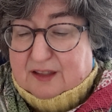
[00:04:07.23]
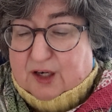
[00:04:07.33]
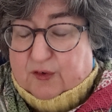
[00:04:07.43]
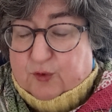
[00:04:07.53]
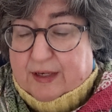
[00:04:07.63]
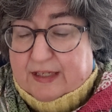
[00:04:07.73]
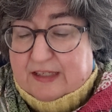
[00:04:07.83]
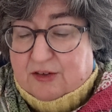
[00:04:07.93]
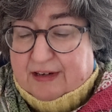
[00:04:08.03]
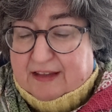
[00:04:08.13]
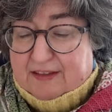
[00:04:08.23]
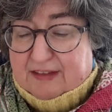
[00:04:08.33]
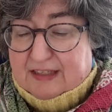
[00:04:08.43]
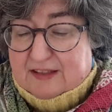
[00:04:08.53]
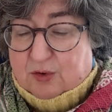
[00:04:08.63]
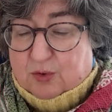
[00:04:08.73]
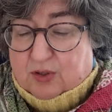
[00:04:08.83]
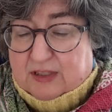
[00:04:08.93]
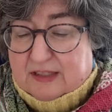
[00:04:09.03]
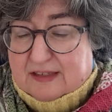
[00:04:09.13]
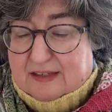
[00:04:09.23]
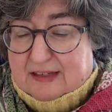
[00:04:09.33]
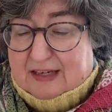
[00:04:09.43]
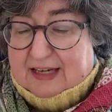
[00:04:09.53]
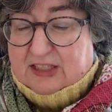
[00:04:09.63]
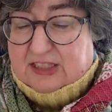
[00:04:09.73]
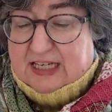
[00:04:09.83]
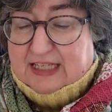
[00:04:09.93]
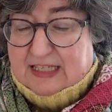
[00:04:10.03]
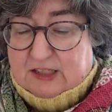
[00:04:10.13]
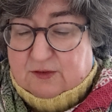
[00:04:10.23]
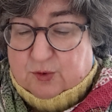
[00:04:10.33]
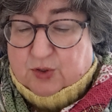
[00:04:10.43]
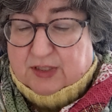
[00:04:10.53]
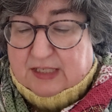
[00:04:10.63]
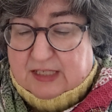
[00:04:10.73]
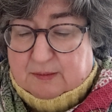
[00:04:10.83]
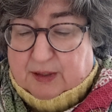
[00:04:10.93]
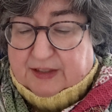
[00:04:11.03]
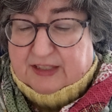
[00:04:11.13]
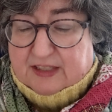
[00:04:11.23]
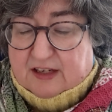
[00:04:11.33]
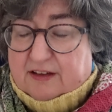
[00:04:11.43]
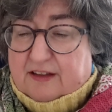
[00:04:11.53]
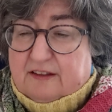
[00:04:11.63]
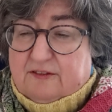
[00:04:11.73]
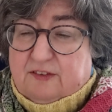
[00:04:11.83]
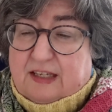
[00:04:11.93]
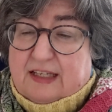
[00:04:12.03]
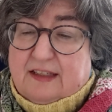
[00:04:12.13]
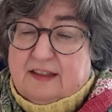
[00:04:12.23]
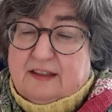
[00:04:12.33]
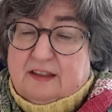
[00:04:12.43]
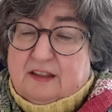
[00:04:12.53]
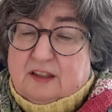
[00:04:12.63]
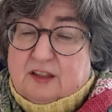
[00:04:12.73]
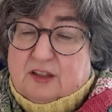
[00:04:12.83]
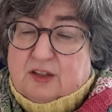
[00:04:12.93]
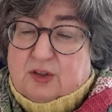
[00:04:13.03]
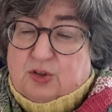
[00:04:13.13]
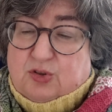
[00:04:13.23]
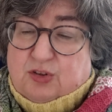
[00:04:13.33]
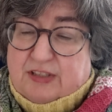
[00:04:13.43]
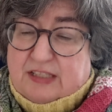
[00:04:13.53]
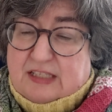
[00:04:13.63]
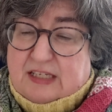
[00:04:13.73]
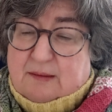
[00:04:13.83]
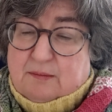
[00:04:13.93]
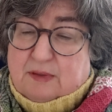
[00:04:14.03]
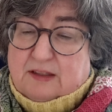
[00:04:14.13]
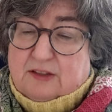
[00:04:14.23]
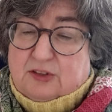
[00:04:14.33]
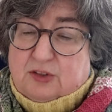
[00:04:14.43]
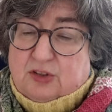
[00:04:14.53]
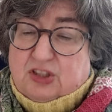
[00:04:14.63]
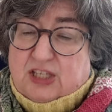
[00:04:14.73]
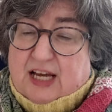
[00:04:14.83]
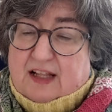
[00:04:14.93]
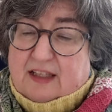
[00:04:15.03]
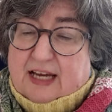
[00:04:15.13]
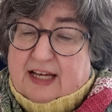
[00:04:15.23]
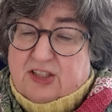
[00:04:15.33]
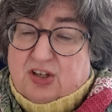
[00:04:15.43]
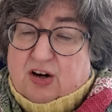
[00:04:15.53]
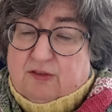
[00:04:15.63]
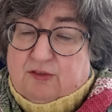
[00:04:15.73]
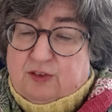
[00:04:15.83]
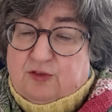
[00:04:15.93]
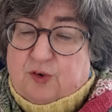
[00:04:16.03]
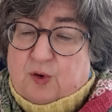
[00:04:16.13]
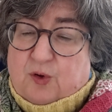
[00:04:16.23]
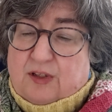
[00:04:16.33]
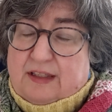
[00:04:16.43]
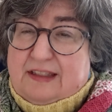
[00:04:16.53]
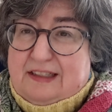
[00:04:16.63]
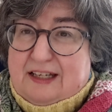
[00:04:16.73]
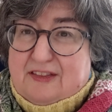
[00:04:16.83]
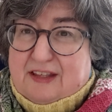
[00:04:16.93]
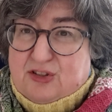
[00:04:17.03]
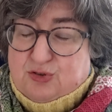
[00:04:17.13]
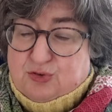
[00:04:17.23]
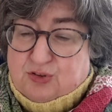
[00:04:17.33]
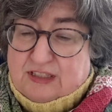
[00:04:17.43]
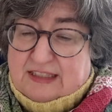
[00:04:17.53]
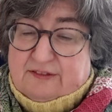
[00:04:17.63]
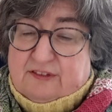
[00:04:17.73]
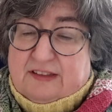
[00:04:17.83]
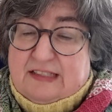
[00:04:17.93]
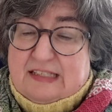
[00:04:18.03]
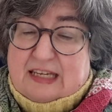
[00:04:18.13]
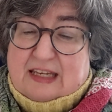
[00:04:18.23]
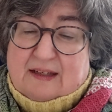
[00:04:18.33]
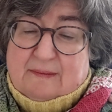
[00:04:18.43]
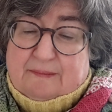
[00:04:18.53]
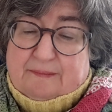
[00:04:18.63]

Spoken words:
Of quick strength is a horse, and yet his force is but a succour vain. Who trusts him sooner shall catch harmful fall than true deliverance gain.